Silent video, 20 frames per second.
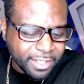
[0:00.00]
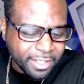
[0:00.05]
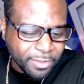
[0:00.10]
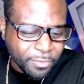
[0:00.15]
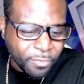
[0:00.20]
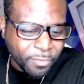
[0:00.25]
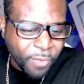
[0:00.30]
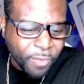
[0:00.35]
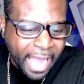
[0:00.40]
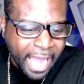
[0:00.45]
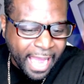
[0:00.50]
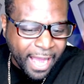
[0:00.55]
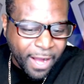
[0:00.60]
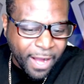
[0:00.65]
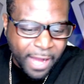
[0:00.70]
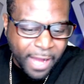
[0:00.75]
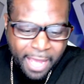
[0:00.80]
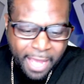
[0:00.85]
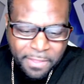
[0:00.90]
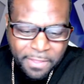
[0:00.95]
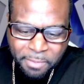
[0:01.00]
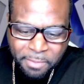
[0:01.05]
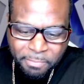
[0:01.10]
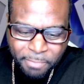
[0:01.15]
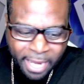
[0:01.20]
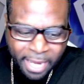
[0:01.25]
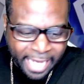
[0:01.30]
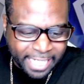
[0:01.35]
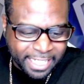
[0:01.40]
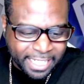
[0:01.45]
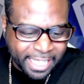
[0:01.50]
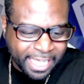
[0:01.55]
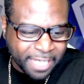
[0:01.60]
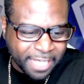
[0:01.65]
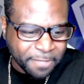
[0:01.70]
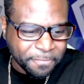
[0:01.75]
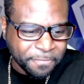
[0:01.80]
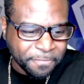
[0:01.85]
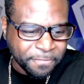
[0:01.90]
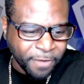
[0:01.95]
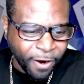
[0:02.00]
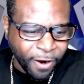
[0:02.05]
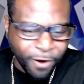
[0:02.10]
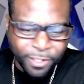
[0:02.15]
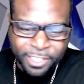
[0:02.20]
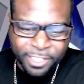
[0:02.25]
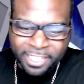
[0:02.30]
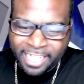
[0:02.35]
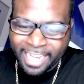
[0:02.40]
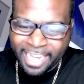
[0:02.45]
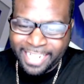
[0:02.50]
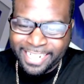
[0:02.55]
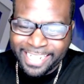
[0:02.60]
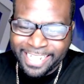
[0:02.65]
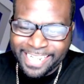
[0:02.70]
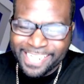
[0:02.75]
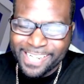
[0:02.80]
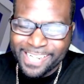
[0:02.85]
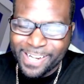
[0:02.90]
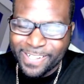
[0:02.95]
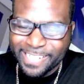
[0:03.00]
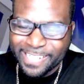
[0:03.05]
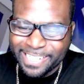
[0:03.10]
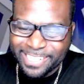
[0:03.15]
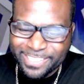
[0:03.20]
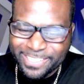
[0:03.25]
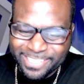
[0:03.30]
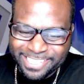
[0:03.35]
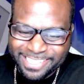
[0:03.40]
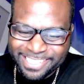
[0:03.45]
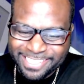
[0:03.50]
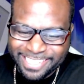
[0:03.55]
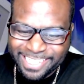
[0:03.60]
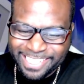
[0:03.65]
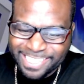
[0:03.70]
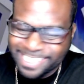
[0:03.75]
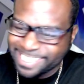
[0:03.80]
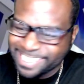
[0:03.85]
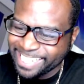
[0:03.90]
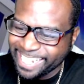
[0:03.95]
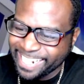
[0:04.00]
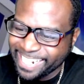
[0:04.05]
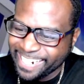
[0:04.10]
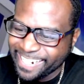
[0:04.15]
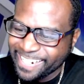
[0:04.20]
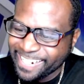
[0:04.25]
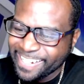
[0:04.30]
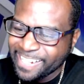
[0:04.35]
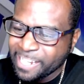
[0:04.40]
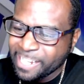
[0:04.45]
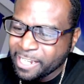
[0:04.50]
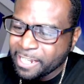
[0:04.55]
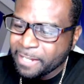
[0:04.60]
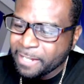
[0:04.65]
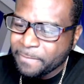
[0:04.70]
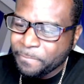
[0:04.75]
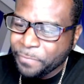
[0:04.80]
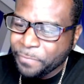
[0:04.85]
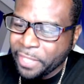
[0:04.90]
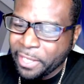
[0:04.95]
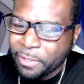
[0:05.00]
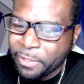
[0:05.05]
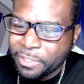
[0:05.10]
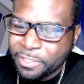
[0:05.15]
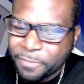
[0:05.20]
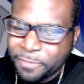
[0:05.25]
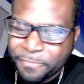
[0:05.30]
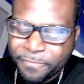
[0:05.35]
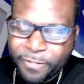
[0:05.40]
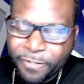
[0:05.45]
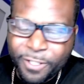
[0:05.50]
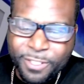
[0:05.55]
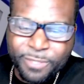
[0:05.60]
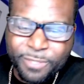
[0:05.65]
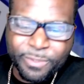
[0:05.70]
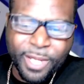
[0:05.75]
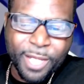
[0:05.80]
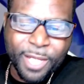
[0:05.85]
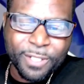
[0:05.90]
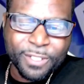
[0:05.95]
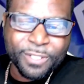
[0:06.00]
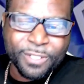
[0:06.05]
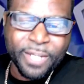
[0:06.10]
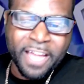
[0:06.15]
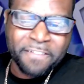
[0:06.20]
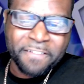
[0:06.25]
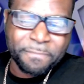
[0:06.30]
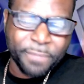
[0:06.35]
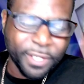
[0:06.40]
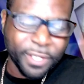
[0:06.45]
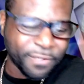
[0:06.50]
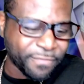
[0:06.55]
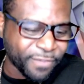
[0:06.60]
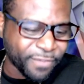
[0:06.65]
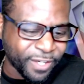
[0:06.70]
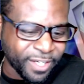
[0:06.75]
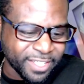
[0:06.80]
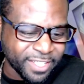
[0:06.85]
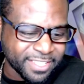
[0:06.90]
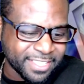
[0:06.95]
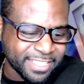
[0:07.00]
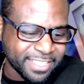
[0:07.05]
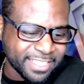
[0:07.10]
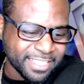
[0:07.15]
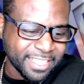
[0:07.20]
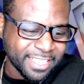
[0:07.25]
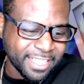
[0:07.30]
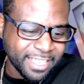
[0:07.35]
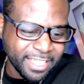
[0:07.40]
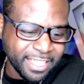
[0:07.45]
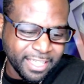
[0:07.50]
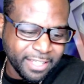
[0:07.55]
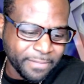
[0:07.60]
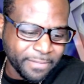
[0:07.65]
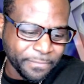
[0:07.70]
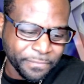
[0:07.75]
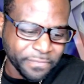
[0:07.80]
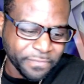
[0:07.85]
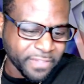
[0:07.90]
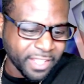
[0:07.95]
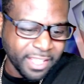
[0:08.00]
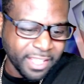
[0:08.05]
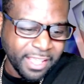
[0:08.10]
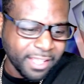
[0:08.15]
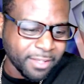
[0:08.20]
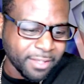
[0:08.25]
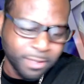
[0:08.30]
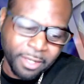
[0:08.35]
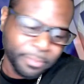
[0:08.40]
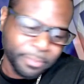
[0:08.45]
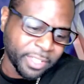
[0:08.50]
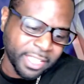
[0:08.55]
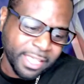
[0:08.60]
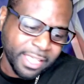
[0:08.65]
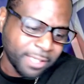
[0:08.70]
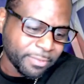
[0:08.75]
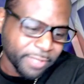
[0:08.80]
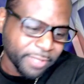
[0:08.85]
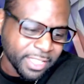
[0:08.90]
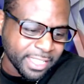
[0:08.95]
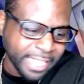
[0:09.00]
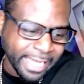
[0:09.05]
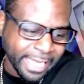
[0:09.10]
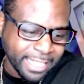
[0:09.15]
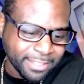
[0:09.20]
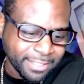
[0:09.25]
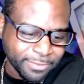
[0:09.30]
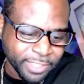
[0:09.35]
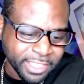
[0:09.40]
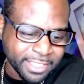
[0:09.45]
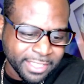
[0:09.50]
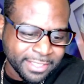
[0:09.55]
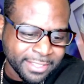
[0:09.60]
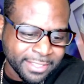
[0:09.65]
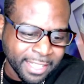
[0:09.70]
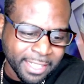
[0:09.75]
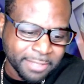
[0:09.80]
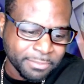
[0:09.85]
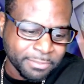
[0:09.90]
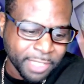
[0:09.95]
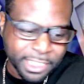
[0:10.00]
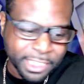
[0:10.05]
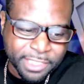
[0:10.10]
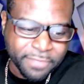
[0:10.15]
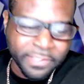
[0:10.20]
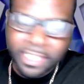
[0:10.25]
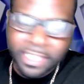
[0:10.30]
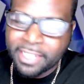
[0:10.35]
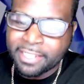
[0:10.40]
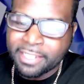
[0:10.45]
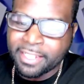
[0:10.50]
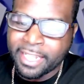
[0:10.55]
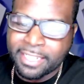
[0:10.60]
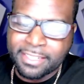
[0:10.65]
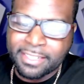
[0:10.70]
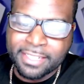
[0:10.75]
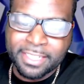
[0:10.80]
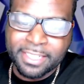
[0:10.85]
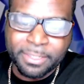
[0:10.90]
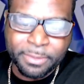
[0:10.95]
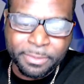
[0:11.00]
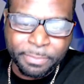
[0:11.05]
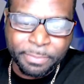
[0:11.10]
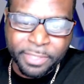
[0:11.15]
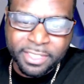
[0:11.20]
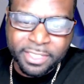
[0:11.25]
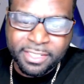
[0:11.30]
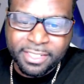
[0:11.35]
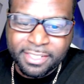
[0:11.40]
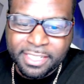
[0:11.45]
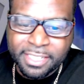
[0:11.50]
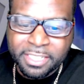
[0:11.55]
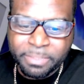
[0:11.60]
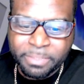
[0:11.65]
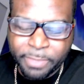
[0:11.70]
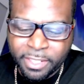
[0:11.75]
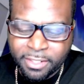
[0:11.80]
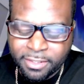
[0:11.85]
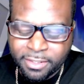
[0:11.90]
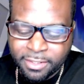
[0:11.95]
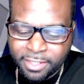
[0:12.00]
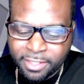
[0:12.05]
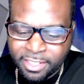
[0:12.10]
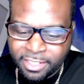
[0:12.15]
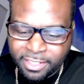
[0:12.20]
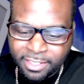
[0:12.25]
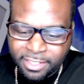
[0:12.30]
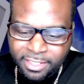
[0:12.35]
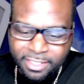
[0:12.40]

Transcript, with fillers: Wow, how the mighty have fallen. I didn't know he was still there. He was a first round draft pick for us, and he I mean he really ain't really done much of anything since since he's been in the league.